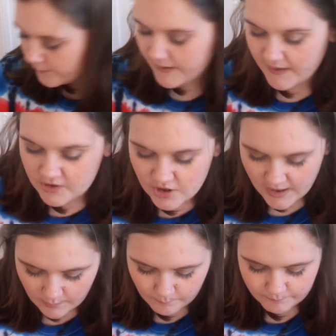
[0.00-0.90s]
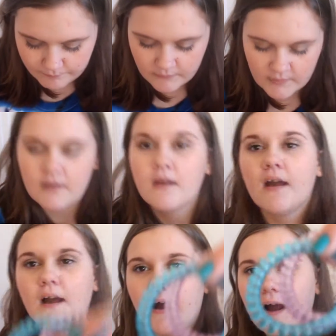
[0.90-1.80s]
from H&M,
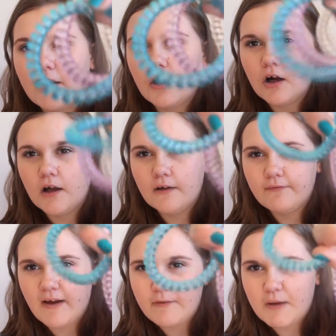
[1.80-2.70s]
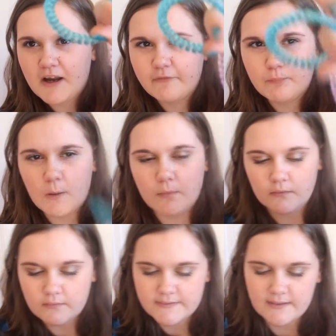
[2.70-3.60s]
I got a 5-pack of
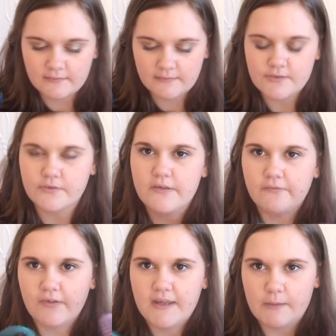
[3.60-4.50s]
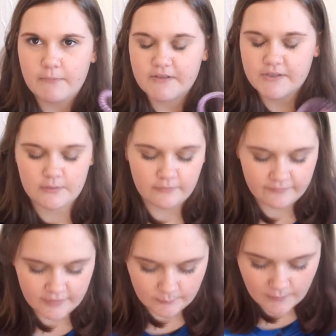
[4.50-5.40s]
bobbles. There's only 3 here because 2 of
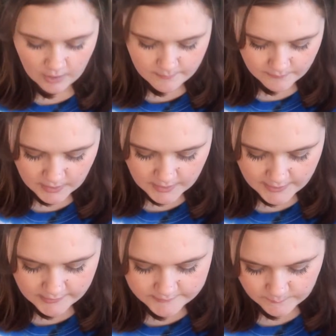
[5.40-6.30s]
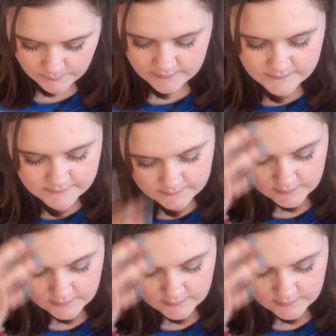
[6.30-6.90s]
them are in my suitcase.